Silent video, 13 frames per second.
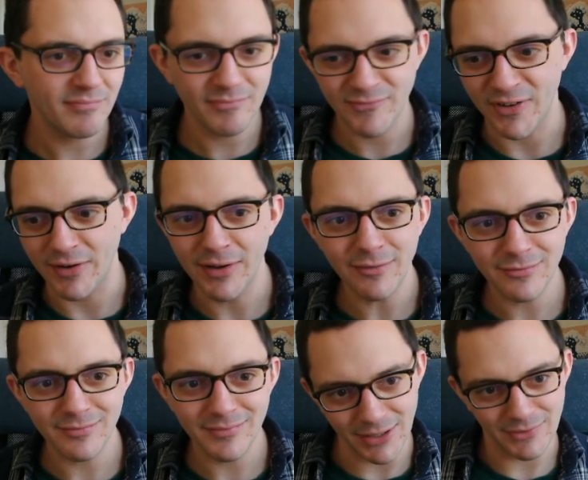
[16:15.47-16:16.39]
Fair enough.
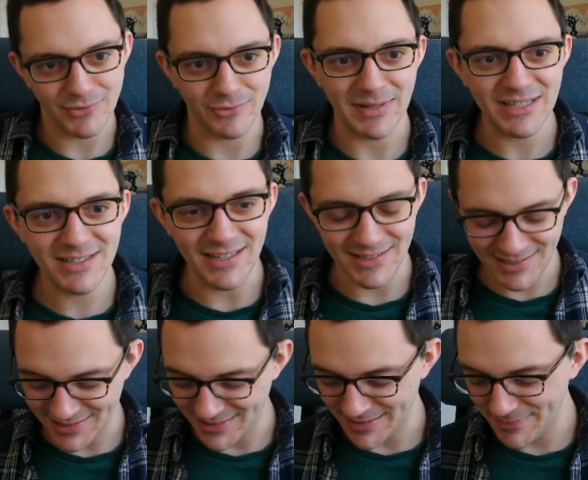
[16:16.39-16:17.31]
That sort of makes sense,
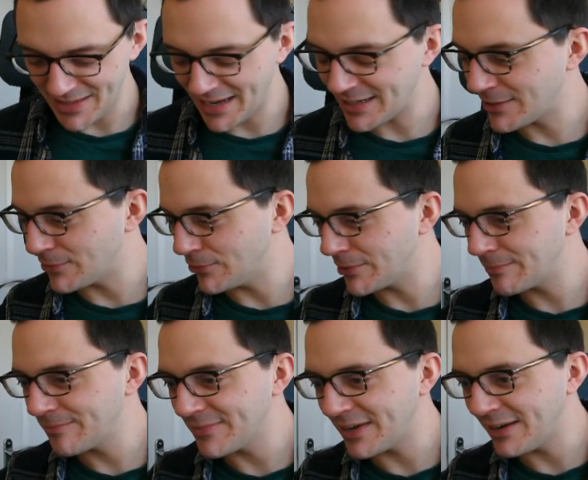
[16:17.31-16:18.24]
doesn't it? Eggcorn.
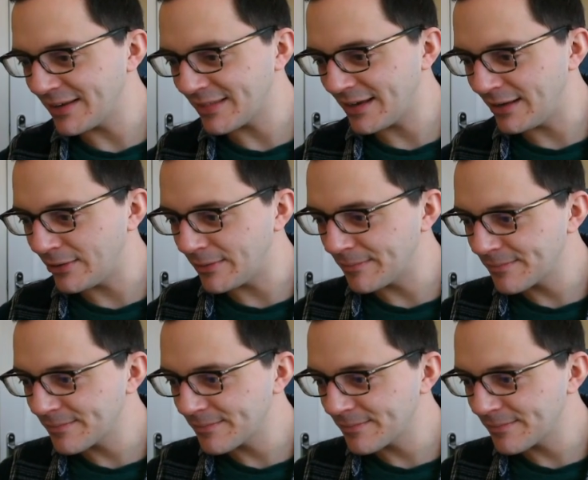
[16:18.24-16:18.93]
I like that a lot.